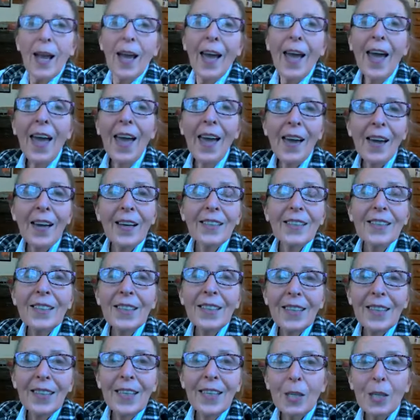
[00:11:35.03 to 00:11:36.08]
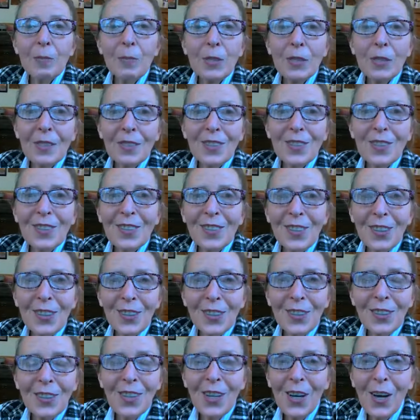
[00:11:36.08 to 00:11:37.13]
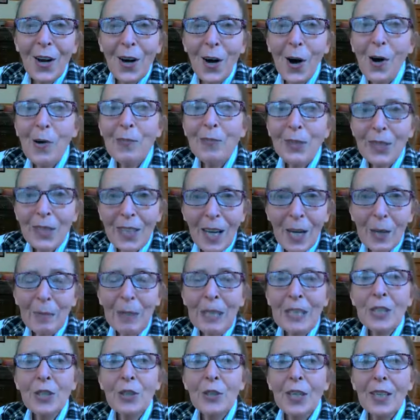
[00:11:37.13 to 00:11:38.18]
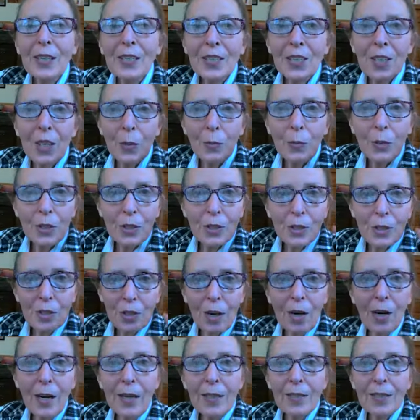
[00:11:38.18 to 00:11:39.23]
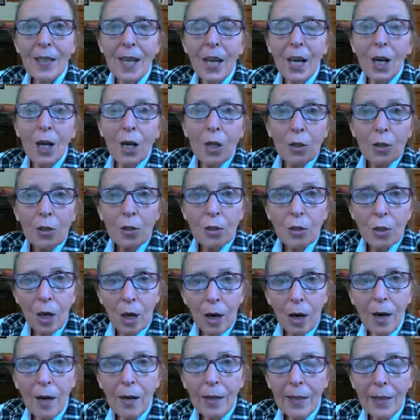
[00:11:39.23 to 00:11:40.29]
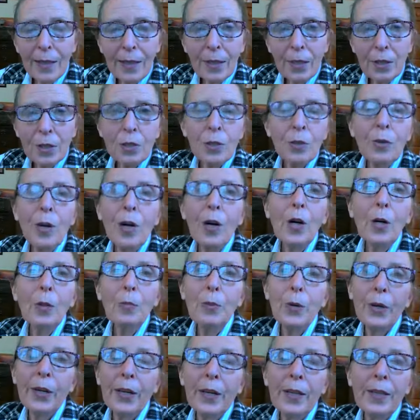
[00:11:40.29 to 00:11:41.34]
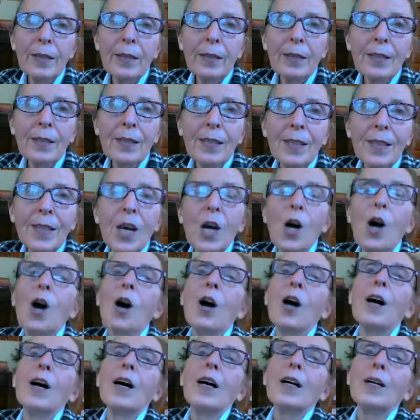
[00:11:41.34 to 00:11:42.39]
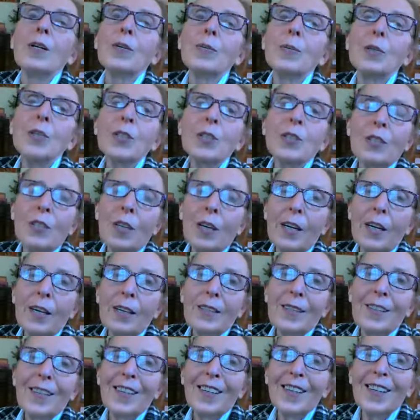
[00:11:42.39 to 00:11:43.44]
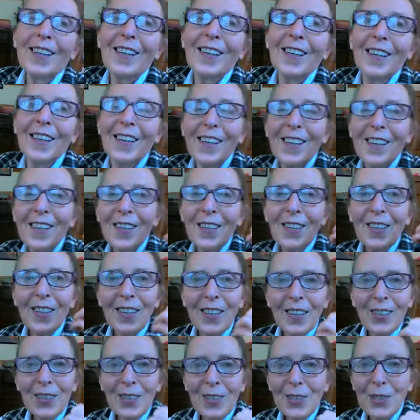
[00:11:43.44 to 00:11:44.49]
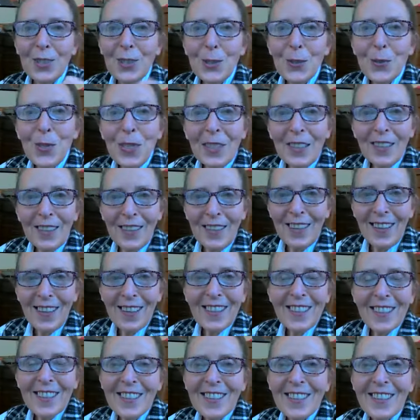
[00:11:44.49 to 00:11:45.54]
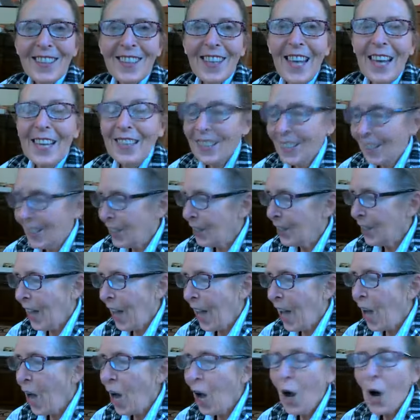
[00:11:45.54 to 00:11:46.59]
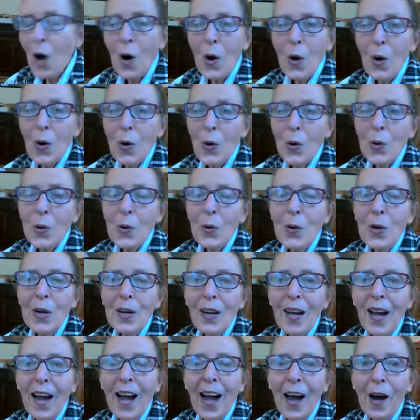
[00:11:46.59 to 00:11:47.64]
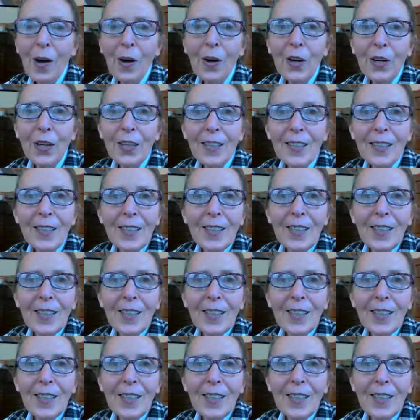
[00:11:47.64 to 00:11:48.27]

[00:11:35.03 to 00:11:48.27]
And here comes the overcoming trick. So we start talking to our brain. We start doing things that allow our